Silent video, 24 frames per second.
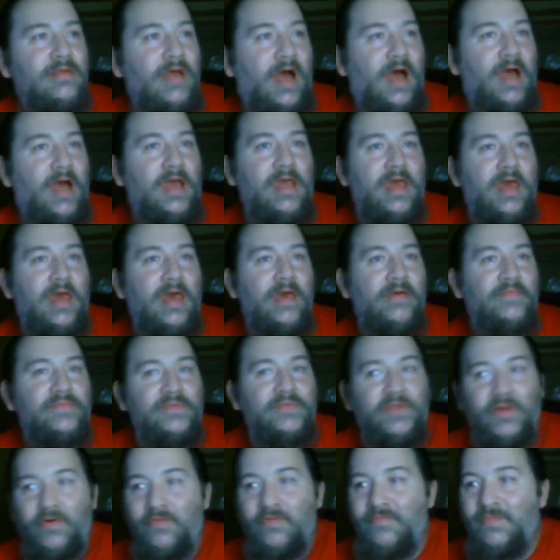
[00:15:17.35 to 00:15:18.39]
I have
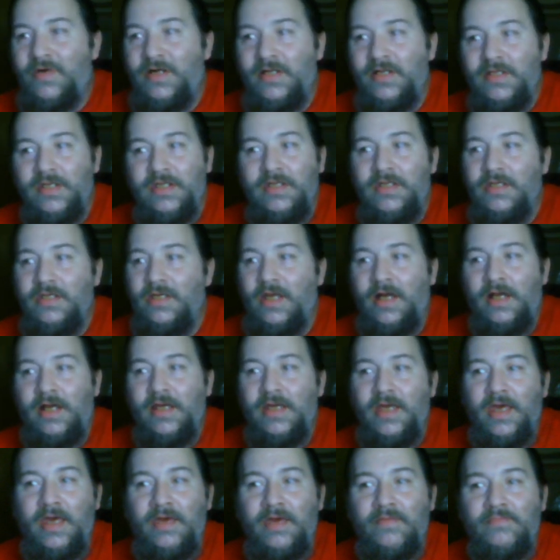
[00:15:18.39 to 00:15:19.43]
no money. I
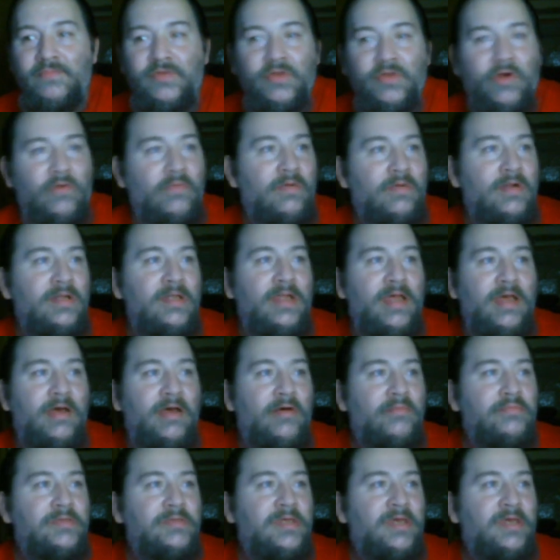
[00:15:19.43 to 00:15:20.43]
have no one to help